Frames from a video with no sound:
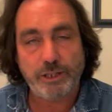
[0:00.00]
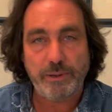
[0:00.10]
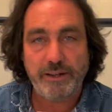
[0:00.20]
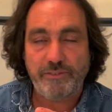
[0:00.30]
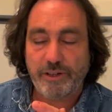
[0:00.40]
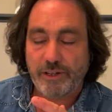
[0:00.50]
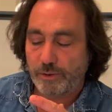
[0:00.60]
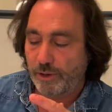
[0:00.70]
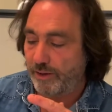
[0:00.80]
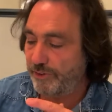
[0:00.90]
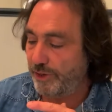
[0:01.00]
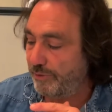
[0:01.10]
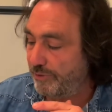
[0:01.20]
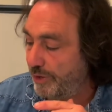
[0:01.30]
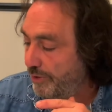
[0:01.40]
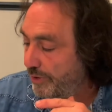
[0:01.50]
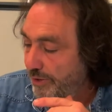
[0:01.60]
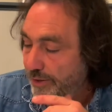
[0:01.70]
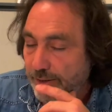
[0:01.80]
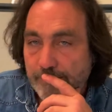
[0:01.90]
could be for quite a few of you.
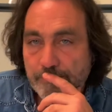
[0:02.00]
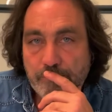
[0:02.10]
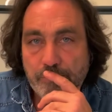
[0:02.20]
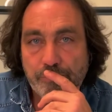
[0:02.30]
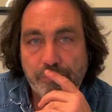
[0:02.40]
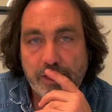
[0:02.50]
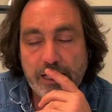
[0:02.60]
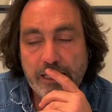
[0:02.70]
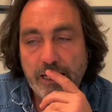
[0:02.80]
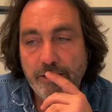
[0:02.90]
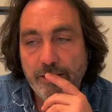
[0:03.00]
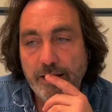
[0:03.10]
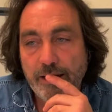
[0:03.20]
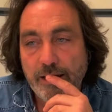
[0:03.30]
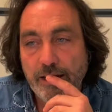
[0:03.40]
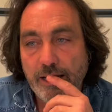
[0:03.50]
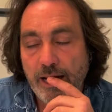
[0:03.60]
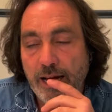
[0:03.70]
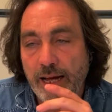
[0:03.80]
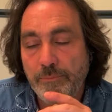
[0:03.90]
You
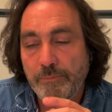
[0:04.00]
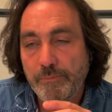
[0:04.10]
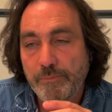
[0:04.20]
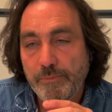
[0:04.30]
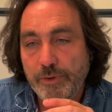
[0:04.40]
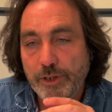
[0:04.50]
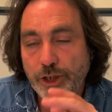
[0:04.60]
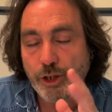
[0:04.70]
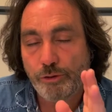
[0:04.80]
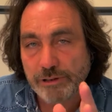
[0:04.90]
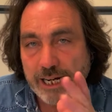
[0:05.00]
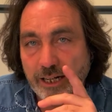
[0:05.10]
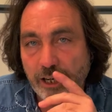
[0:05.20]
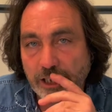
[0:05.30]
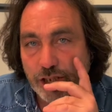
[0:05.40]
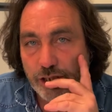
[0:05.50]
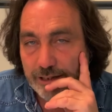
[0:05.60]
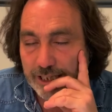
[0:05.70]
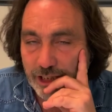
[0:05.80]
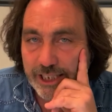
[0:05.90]
know, you'll realize that
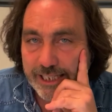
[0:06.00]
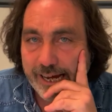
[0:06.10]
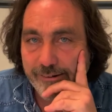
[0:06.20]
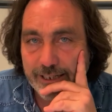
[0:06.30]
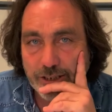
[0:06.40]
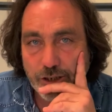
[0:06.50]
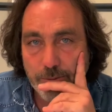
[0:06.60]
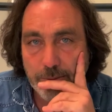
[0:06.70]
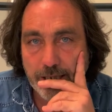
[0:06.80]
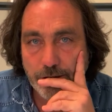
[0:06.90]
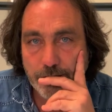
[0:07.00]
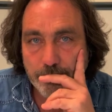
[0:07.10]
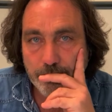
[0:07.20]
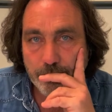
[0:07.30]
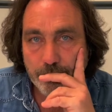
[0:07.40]
you're actually carrying too much.